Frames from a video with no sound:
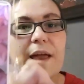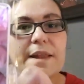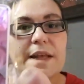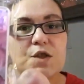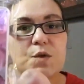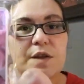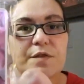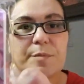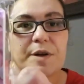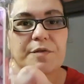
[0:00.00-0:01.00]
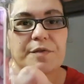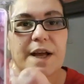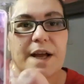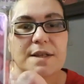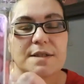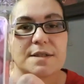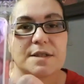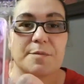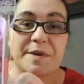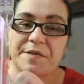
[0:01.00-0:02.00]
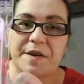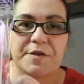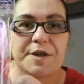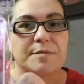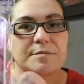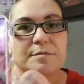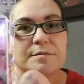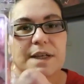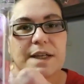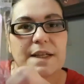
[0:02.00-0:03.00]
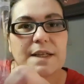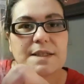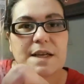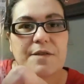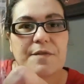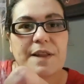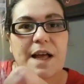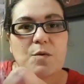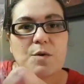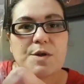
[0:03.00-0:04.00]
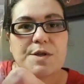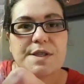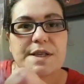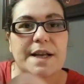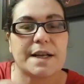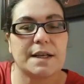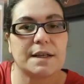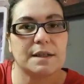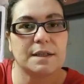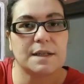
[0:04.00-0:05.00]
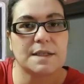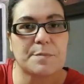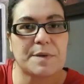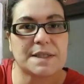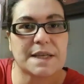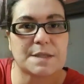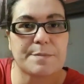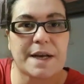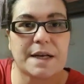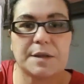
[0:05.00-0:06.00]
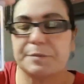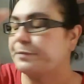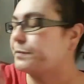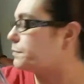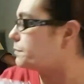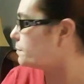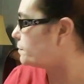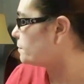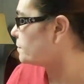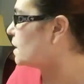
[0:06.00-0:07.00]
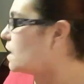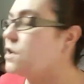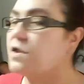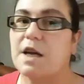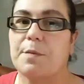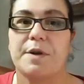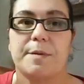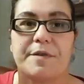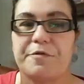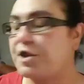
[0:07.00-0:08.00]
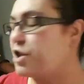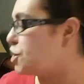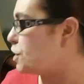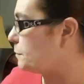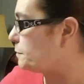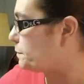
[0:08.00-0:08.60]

And I do love the butterflies. They're my favorite. And they just have the flowers and a big size magnet. So I can put in my fridge.